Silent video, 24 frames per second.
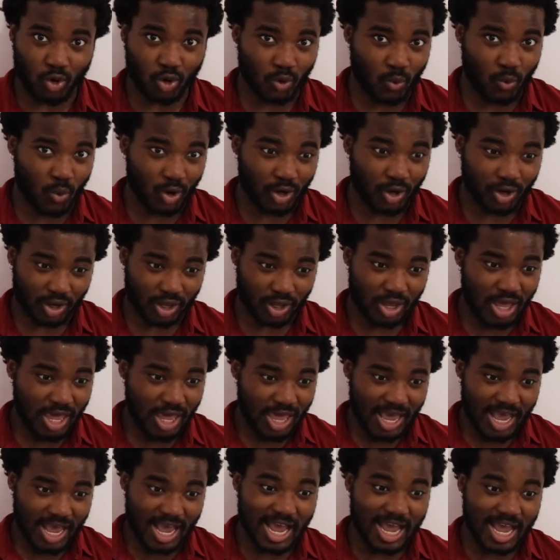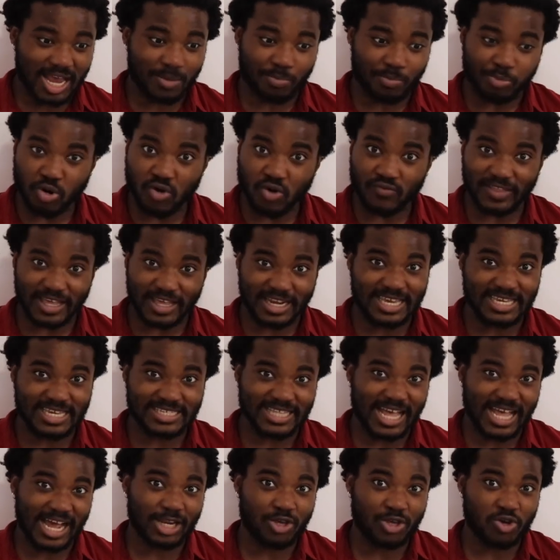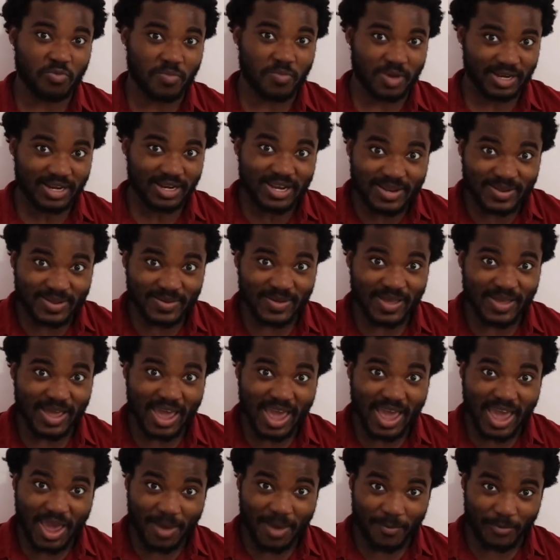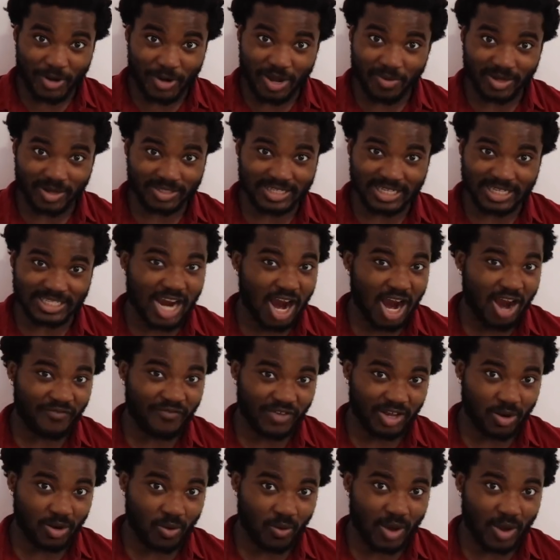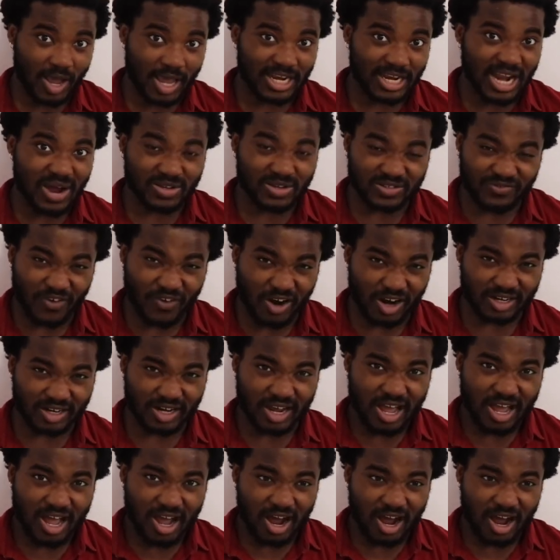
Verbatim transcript: to work and prove that he's not human pretty much the entire video and that was fun.